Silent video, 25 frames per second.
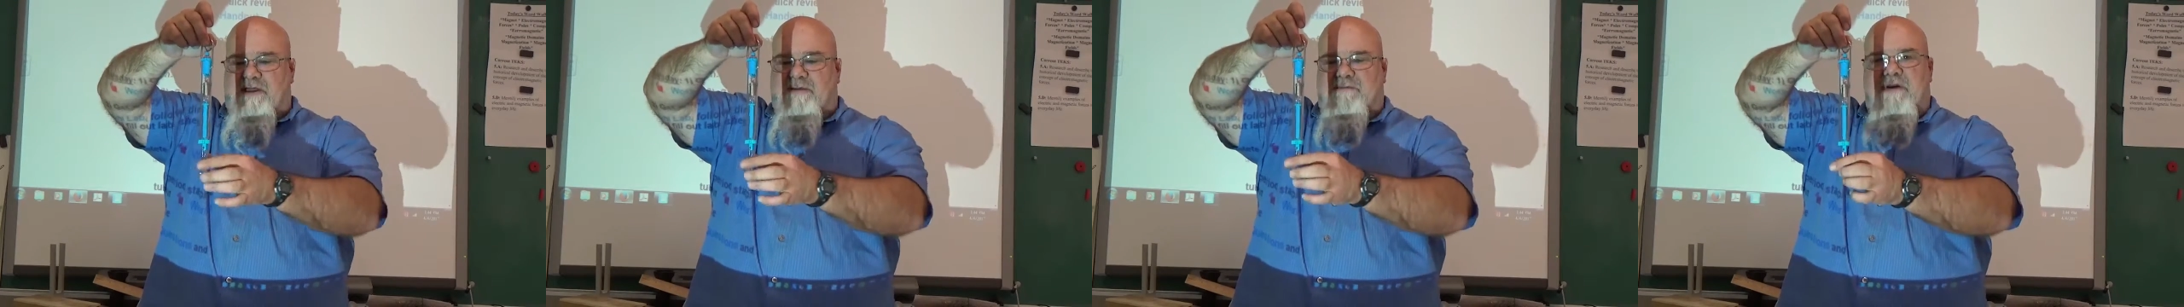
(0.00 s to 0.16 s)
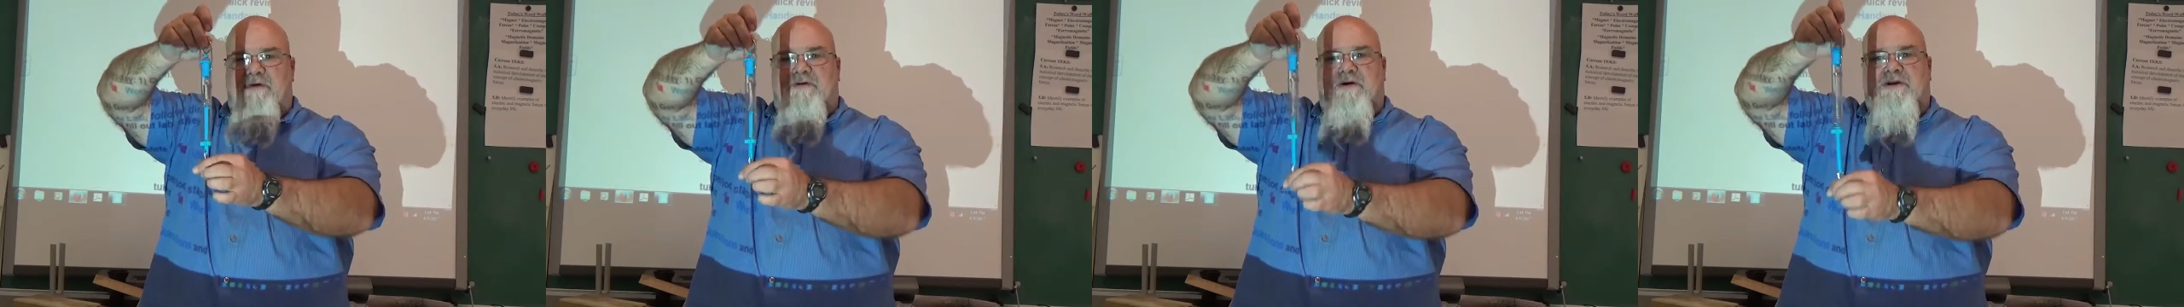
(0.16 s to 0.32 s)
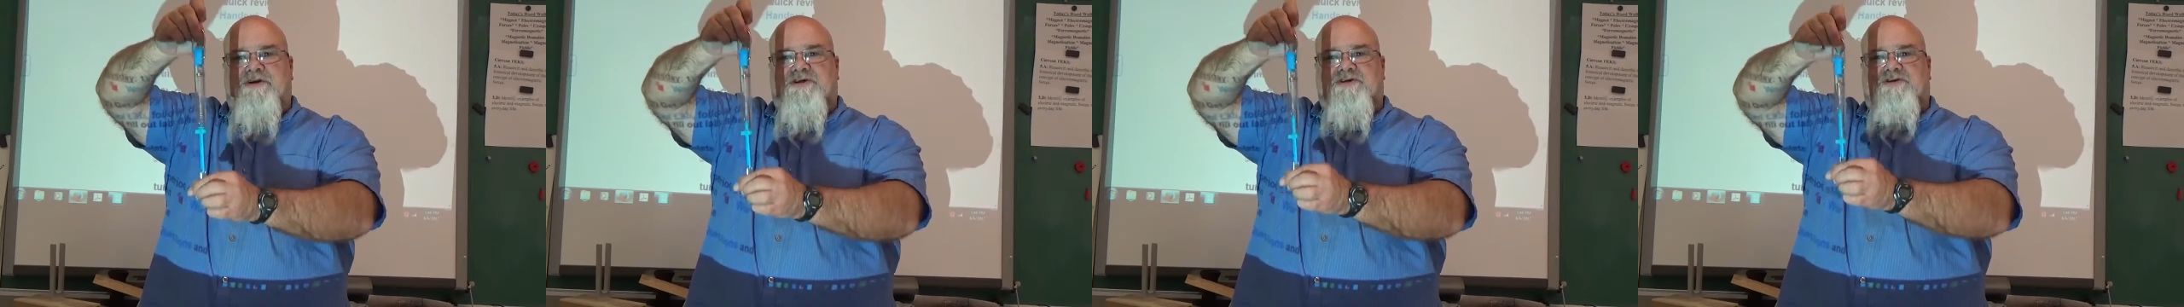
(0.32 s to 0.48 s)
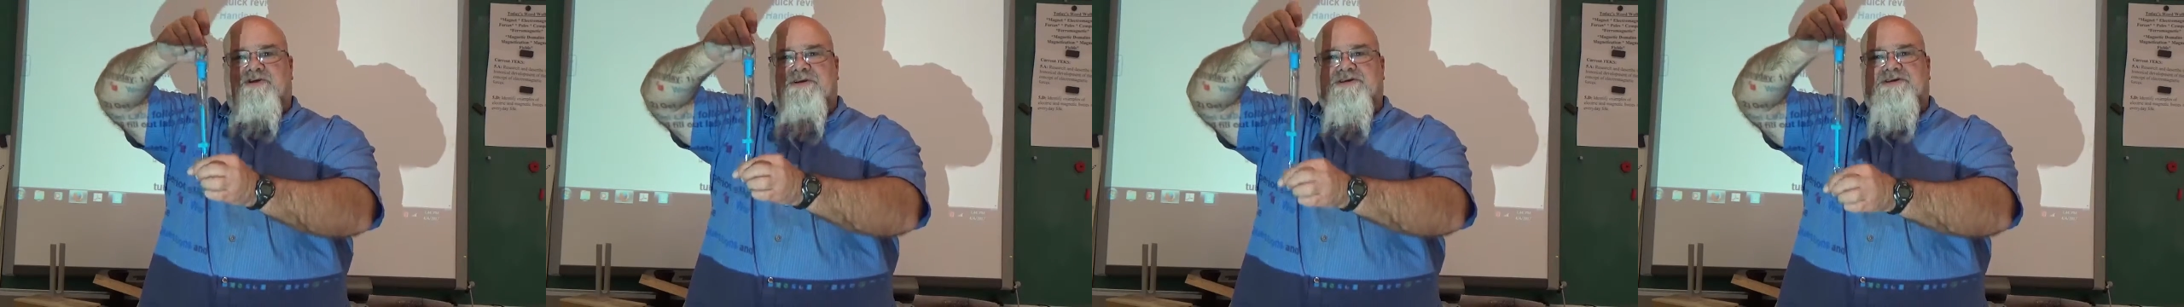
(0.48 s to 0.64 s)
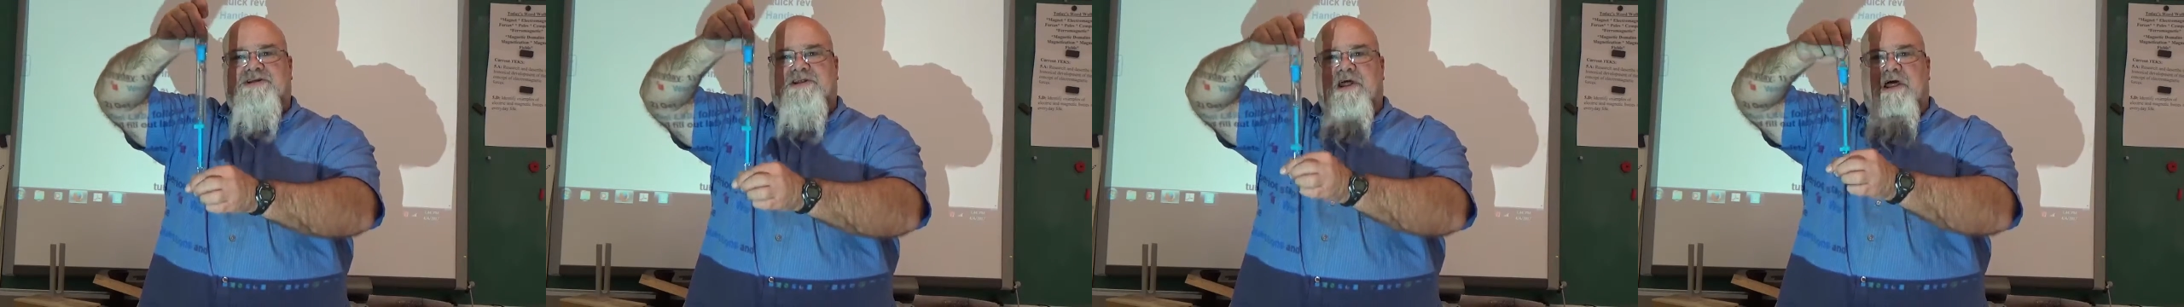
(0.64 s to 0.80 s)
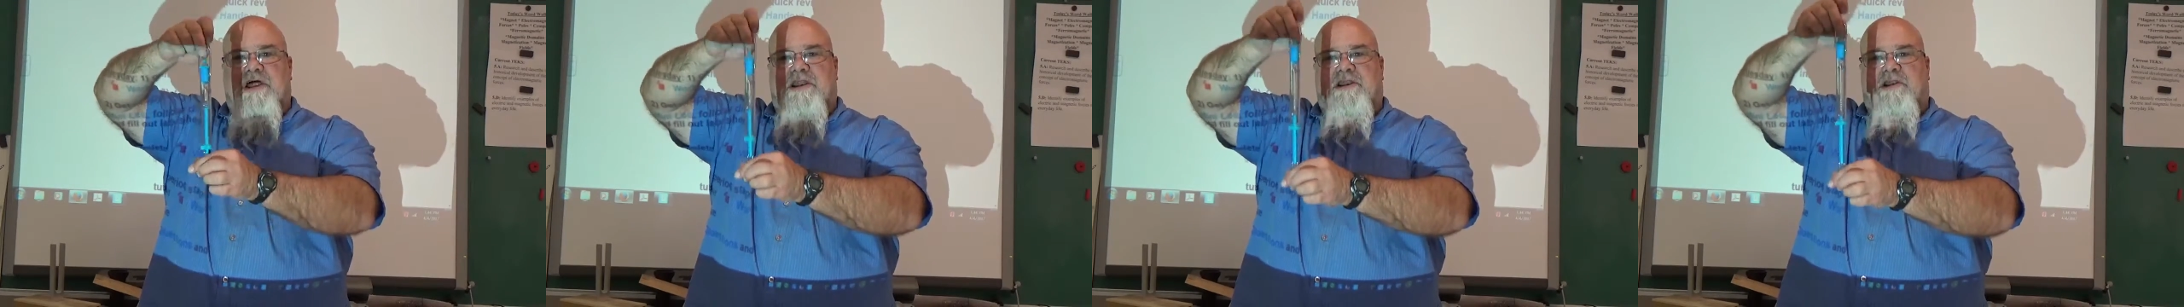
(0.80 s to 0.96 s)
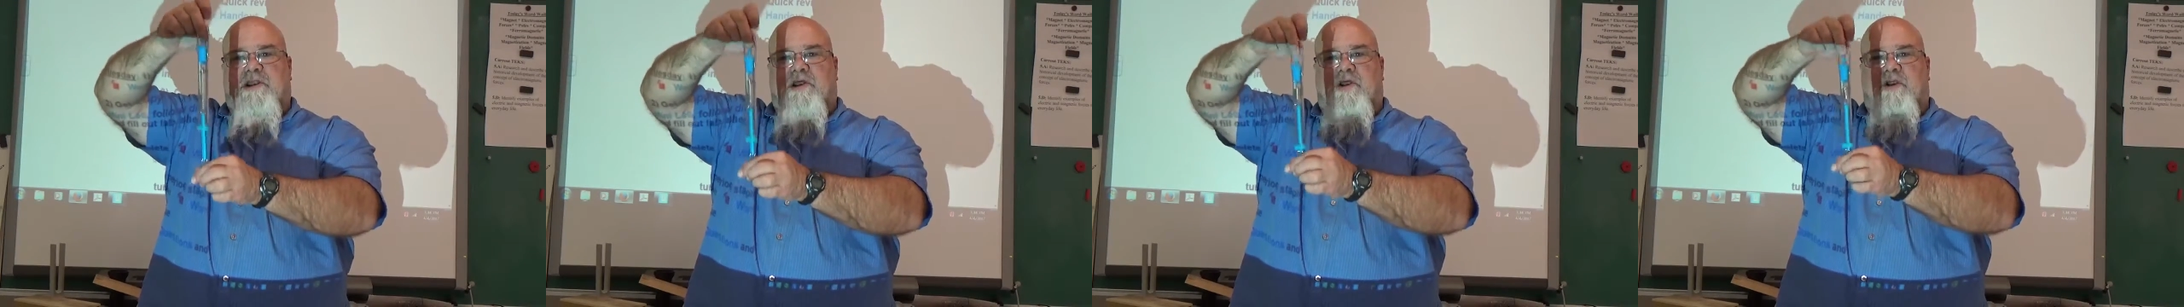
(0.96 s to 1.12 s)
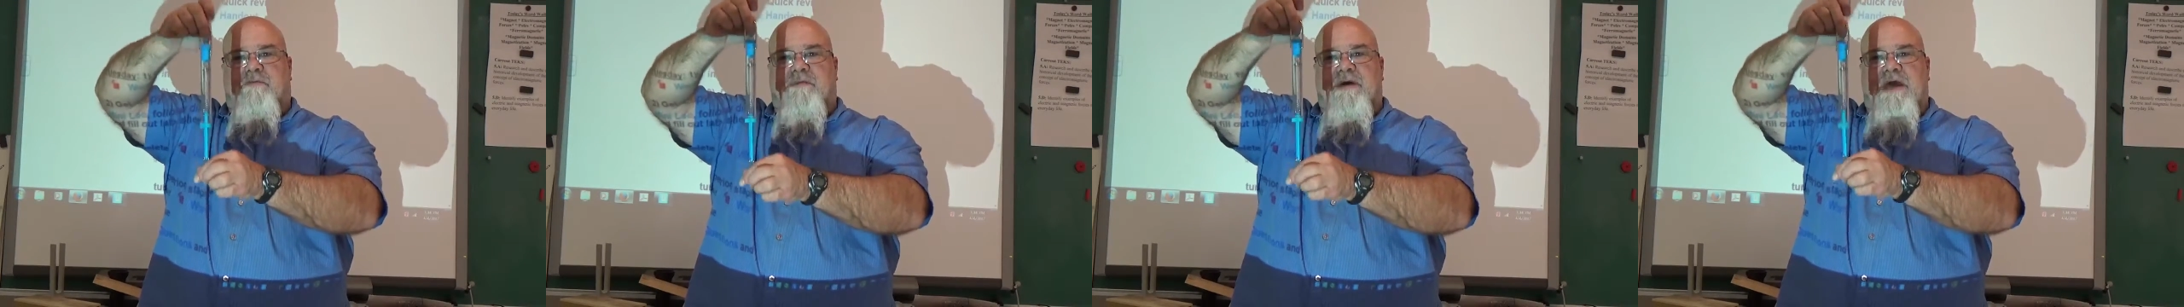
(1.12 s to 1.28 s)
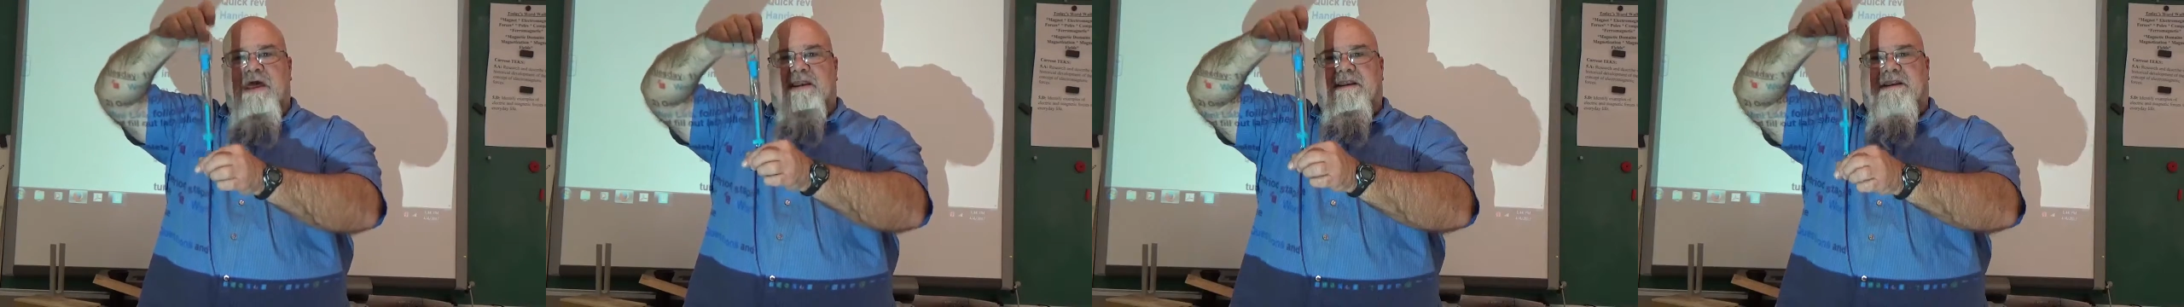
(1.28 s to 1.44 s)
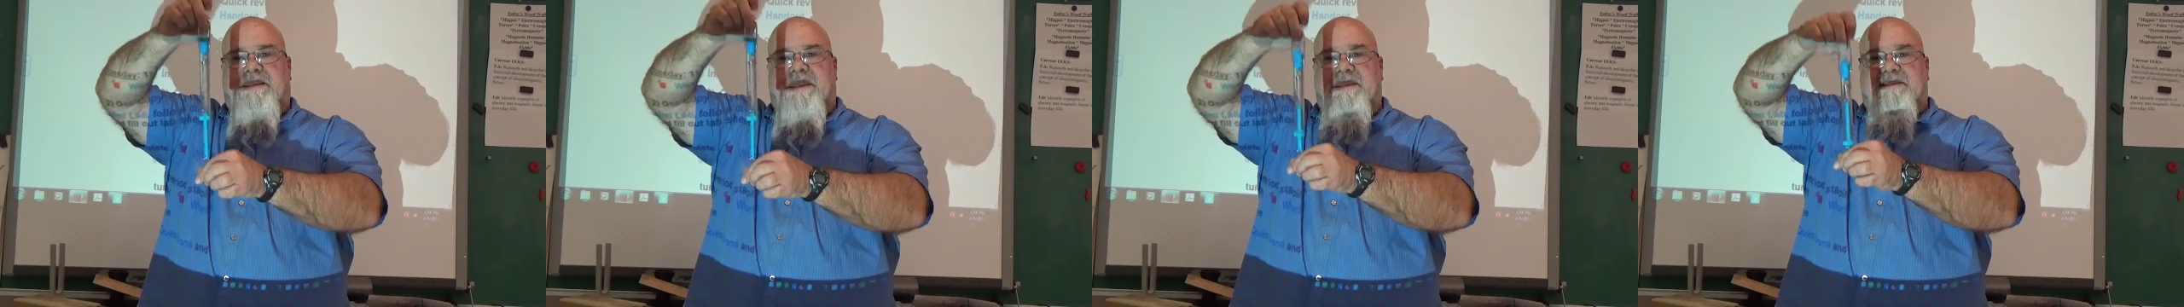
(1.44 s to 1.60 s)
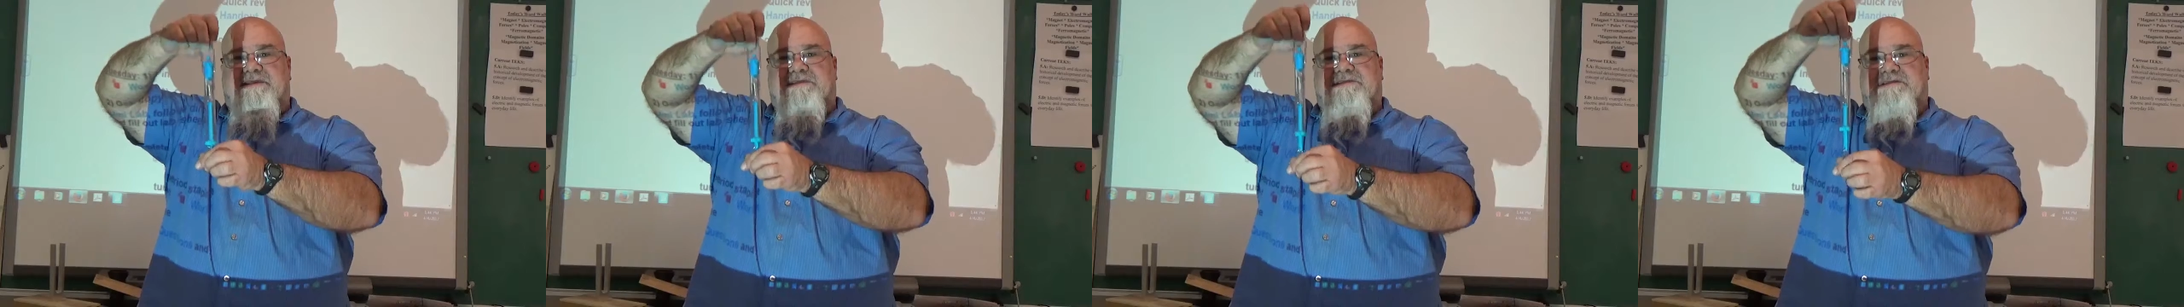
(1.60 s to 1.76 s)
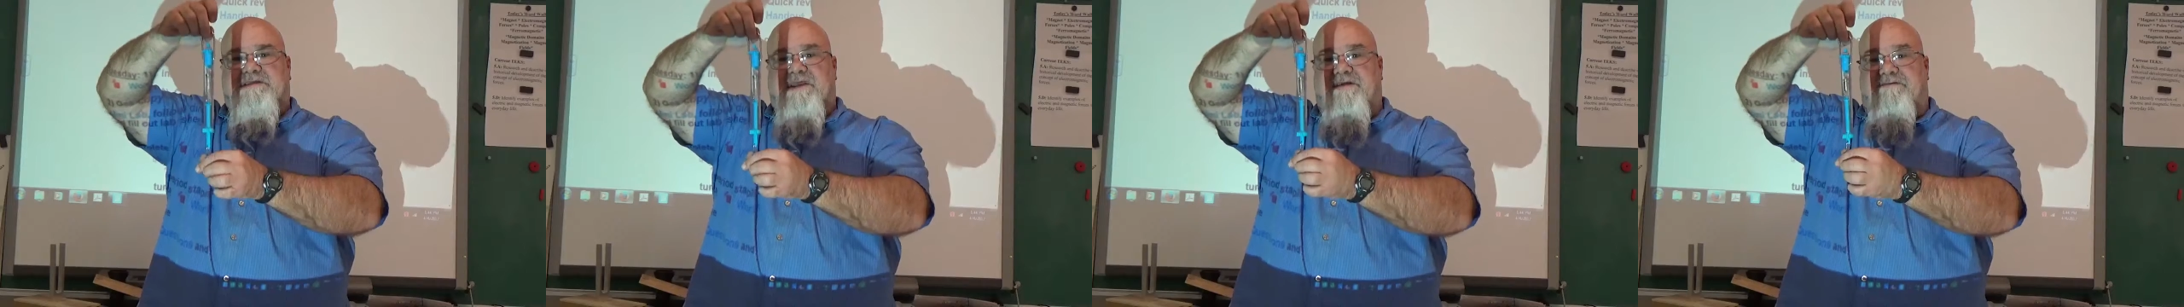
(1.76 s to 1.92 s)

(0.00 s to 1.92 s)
You may want to stretch it out a little bit in case